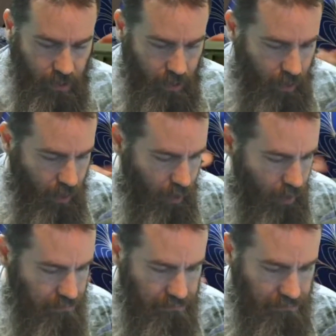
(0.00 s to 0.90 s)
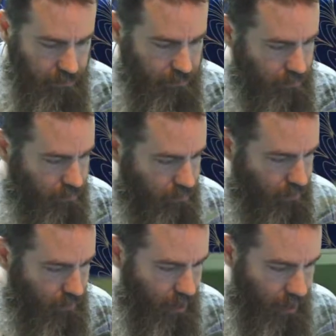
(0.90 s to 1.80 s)

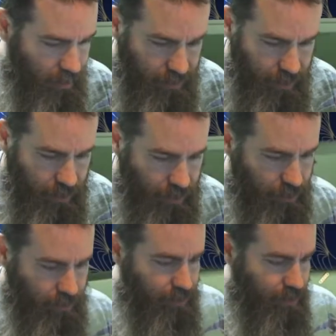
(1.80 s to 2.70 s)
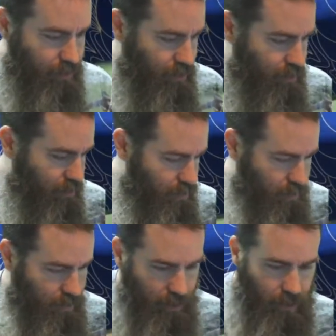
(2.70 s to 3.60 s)
Anodization looks good.
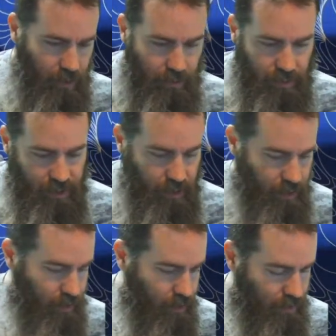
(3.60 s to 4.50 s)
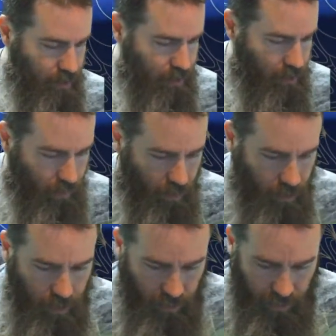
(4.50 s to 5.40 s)
I don't see anything
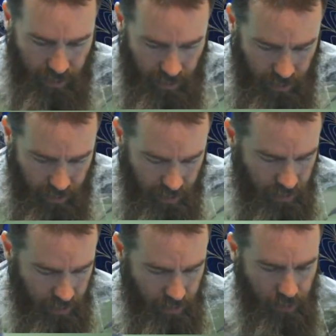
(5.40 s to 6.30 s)
wrong with it here.